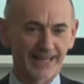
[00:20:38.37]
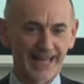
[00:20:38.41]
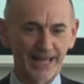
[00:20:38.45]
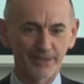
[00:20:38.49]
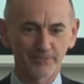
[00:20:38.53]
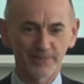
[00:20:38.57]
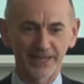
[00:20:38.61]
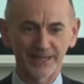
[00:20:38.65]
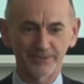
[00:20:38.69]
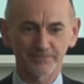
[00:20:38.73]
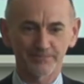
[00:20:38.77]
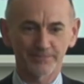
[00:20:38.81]

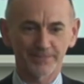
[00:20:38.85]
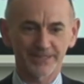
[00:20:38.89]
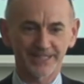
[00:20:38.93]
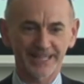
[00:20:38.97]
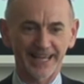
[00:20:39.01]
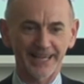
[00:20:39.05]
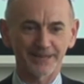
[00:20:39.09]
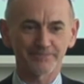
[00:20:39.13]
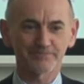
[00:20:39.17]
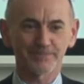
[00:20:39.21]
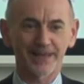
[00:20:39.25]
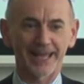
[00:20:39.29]
I'm
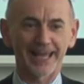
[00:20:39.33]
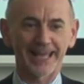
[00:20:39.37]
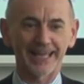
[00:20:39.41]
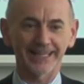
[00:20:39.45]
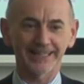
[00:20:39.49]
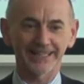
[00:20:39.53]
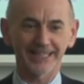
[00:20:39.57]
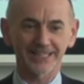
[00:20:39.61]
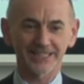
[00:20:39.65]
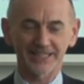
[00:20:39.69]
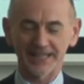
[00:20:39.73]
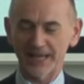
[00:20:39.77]
sitting
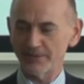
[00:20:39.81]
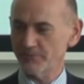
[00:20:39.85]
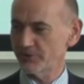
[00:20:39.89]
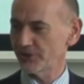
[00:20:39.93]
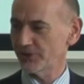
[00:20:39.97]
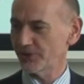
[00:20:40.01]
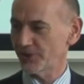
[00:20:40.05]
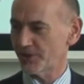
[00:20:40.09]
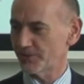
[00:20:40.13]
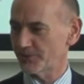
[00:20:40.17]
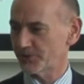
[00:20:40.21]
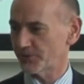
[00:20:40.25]
behind this, and I'm
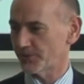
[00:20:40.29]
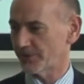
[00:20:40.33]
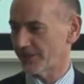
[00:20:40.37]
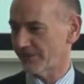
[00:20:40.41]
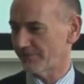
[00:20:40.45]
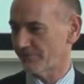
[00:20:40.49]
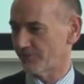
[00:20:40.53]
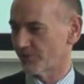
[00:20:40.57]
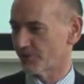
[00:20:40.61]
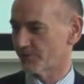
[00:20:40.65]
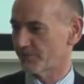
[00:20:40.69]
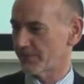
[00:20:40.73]
going to do a
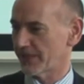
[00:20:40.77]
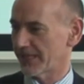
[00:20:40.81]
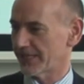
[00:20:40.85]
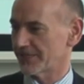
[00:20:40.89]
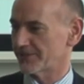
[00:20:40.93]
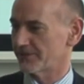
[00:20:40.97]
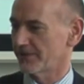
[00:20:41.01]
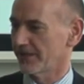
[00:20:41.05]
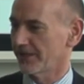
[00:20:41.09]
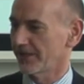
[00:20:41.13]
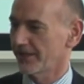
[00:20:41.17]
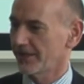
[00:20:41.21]

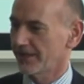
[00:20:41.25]
24-page